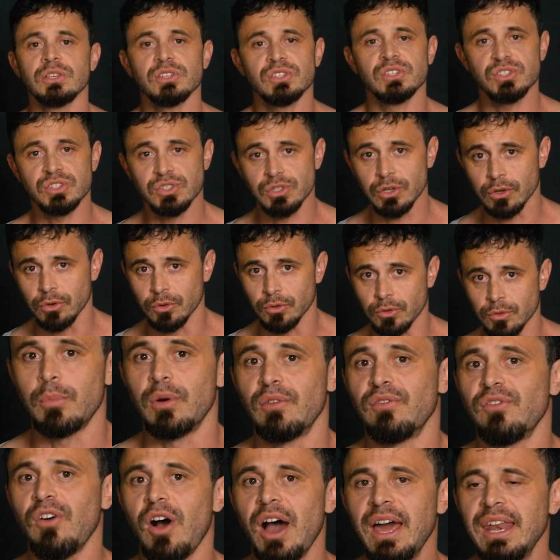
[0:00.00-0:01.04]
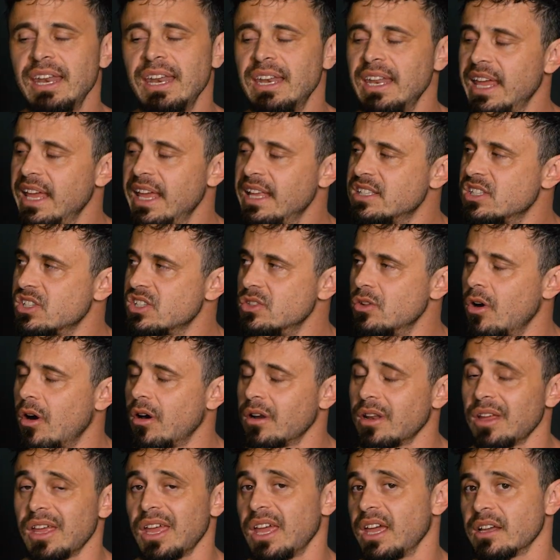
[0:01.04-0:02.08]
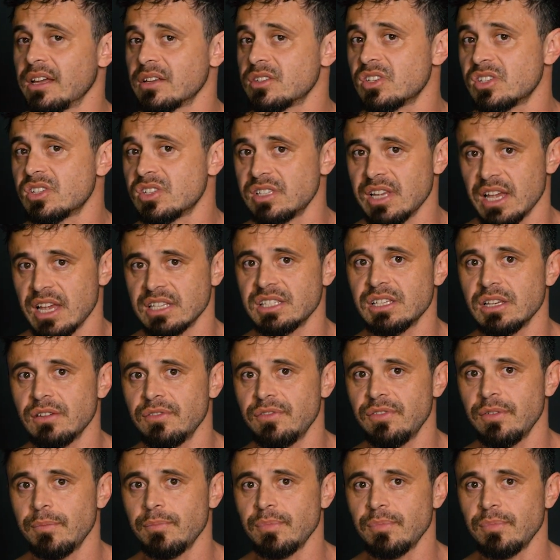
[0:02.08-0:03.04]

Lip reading: Still, provided it's not excessive